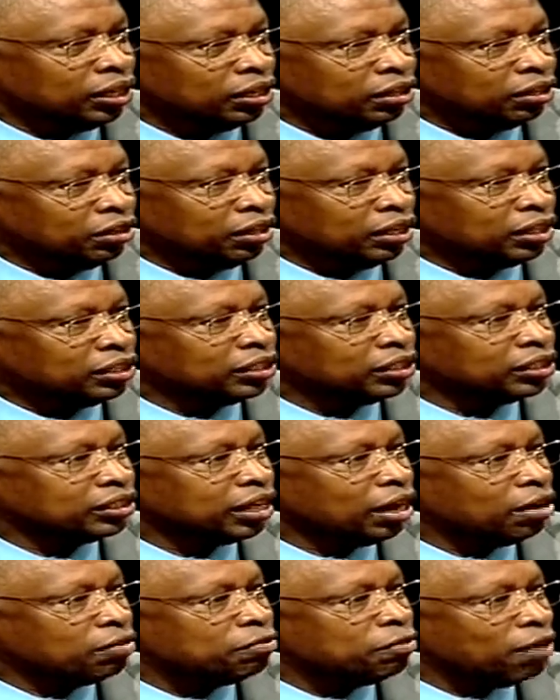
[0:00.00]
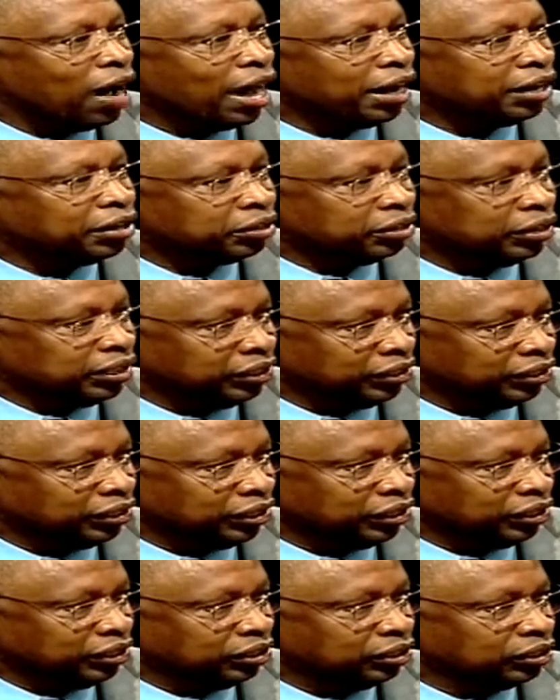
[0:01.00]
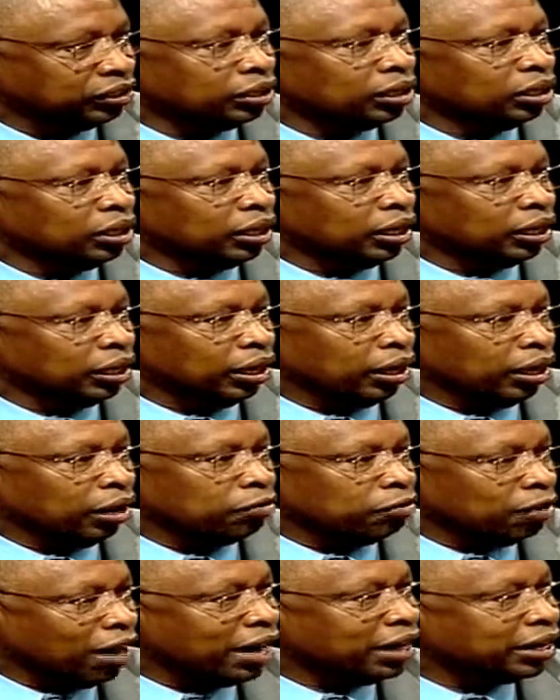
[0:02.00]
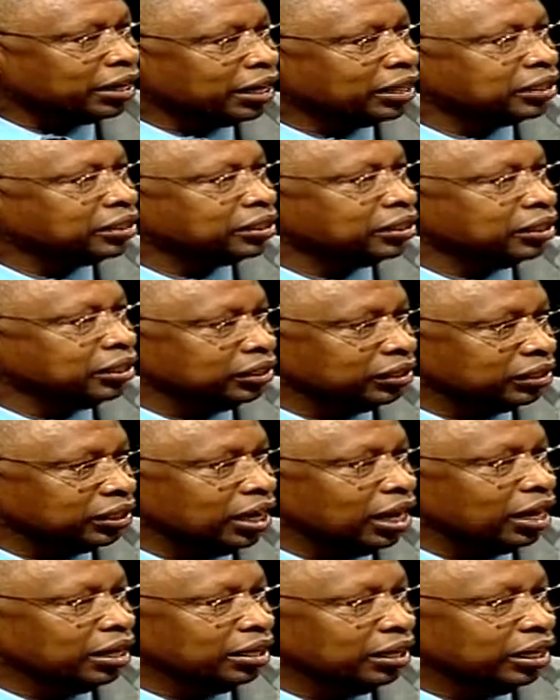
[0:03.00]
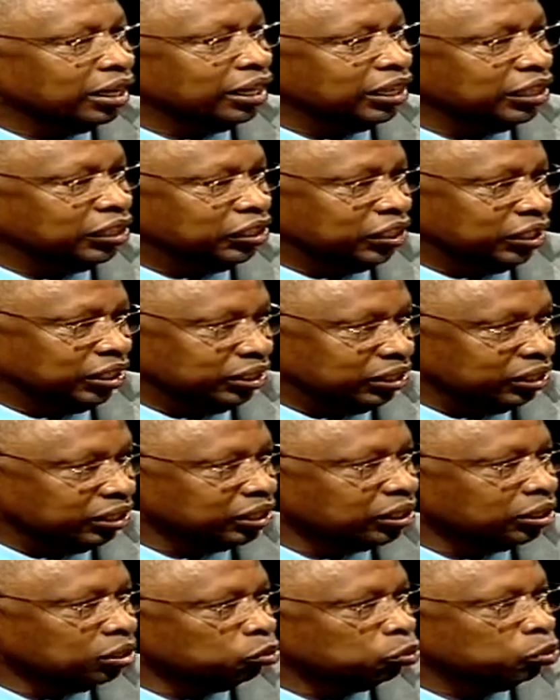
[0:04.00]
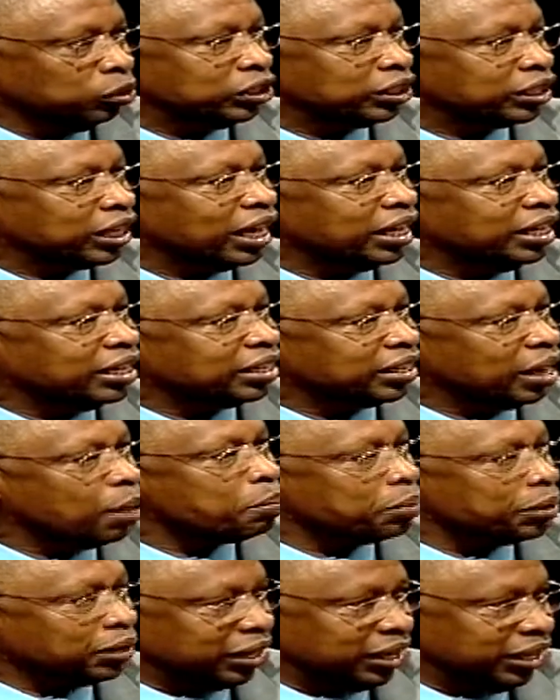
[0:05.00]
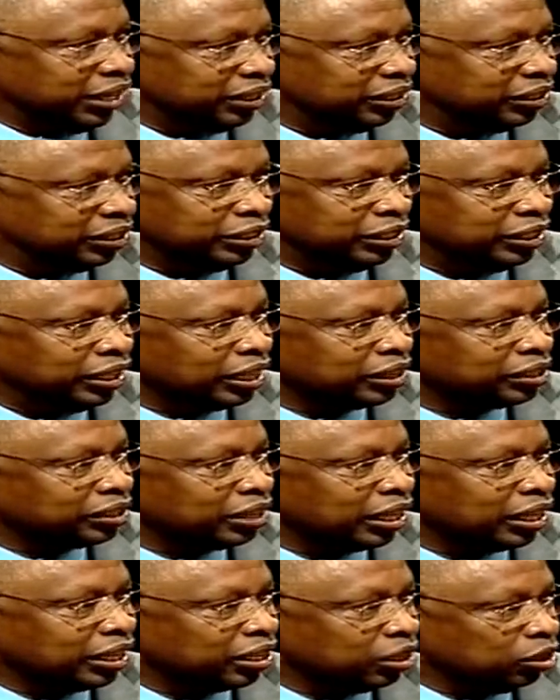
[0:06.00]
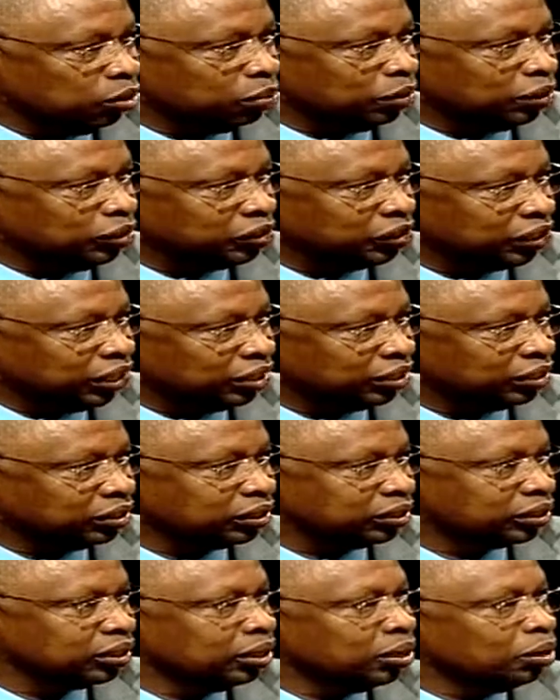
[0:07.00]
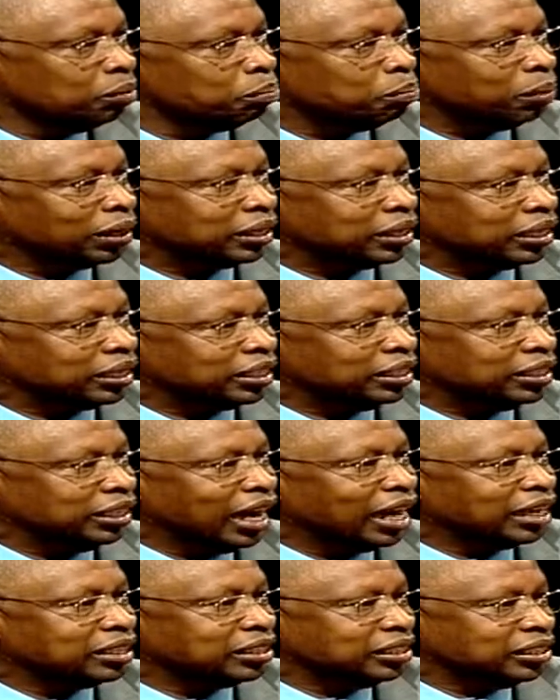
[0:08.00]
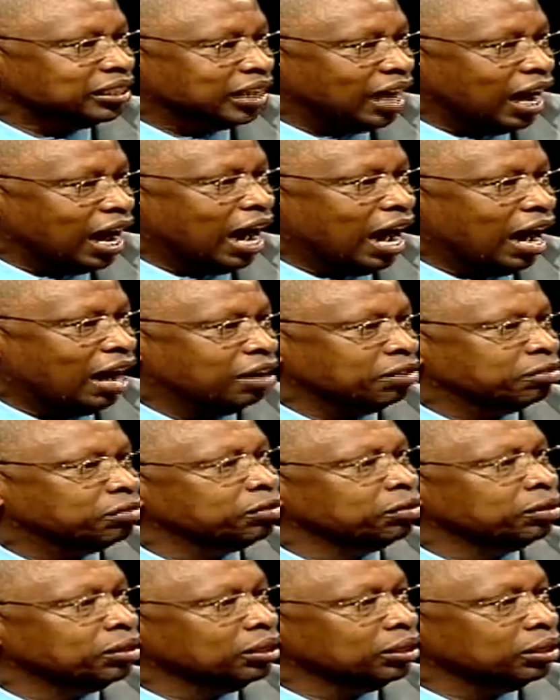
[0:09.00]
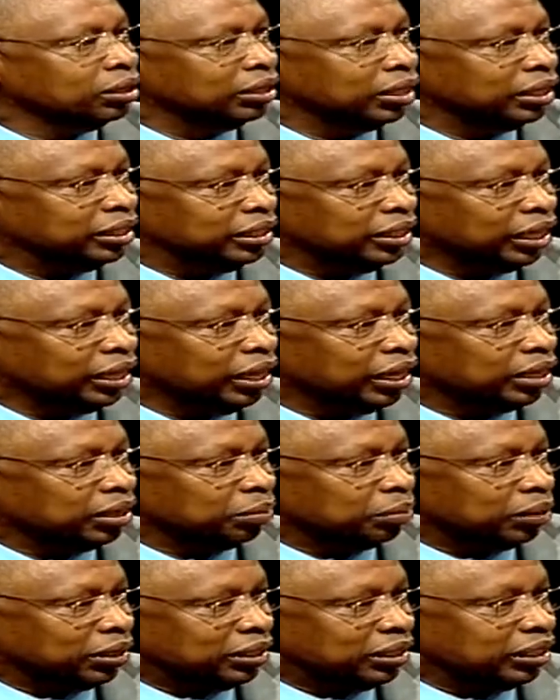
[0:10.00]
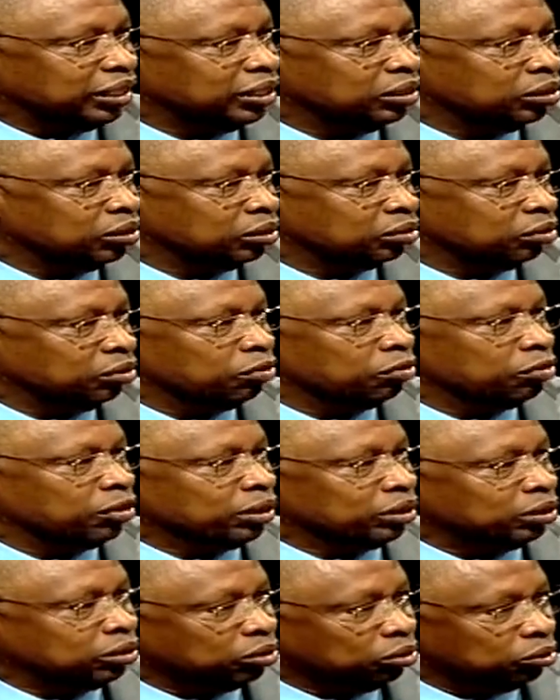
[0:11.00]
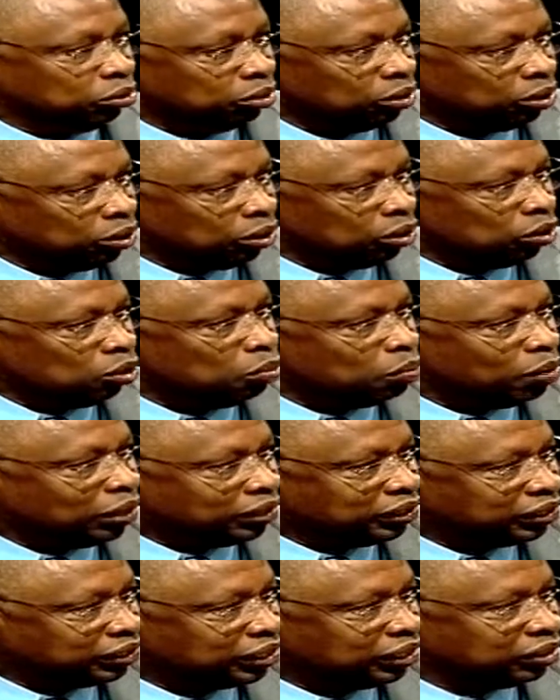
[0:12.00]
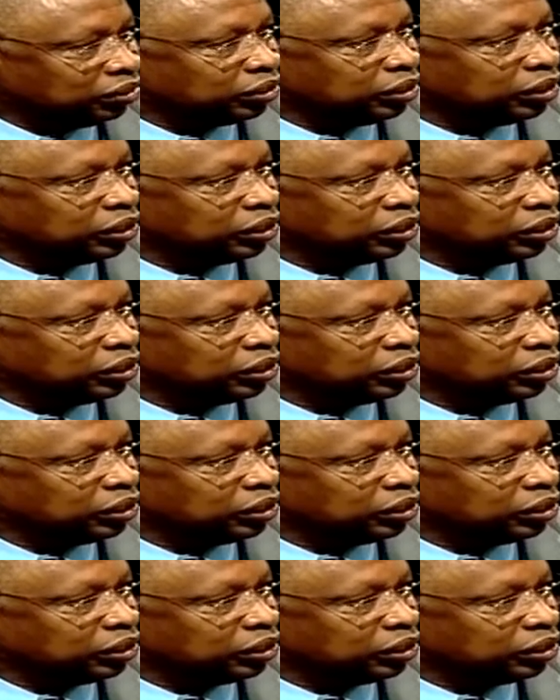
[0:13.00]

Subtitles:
This is a viral disease. A virus is an agent which can replicate just like human cells, but it doesn't have the genetic material equivalent to human cells.